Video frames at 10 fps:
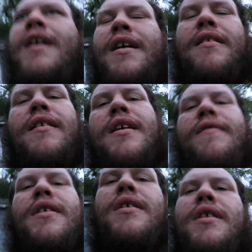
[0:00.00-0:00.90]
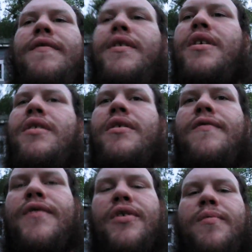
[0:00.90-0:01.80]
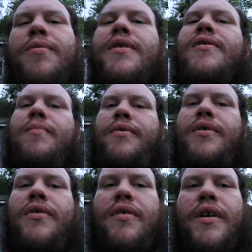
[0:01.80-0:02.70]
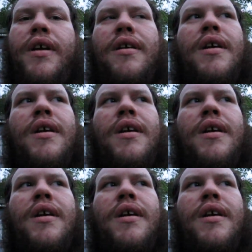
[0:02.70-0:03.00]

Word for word: it's like if you if we go to first principles, like